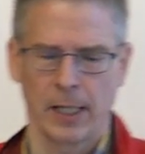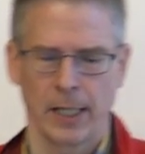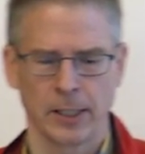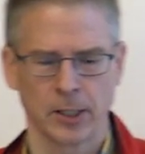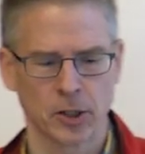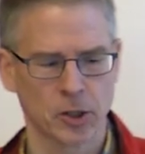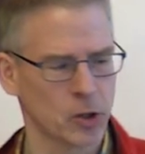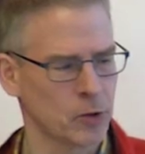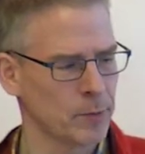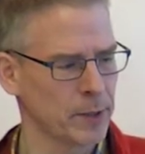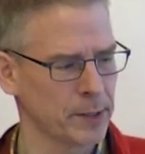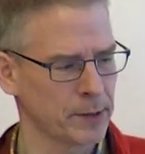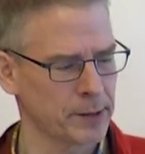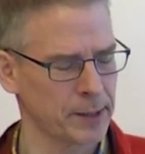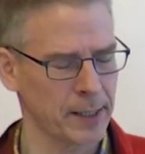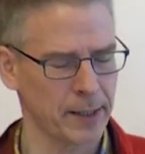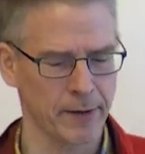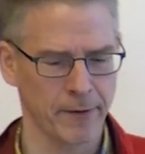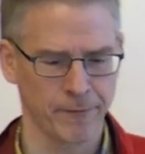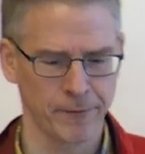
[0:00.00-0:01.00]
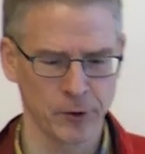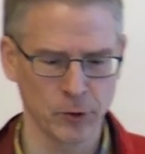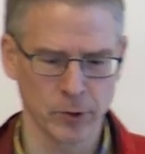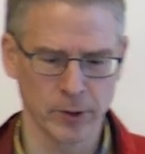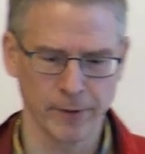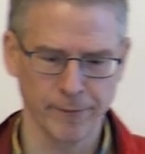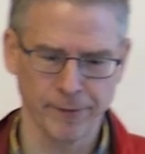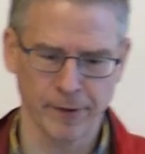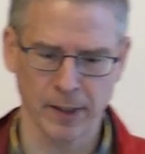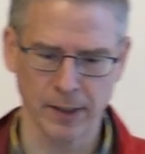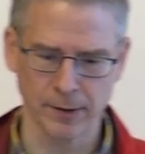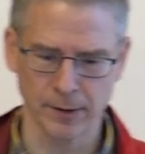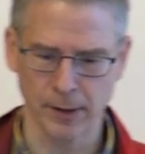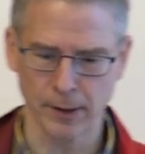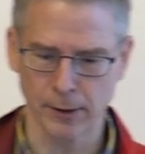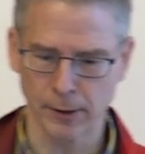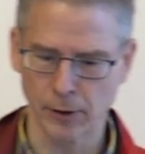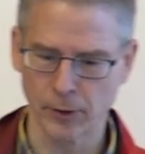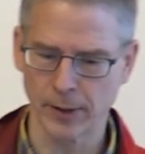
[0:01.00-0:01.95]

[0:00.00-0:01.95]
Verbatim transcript: in humans, there are a few differences.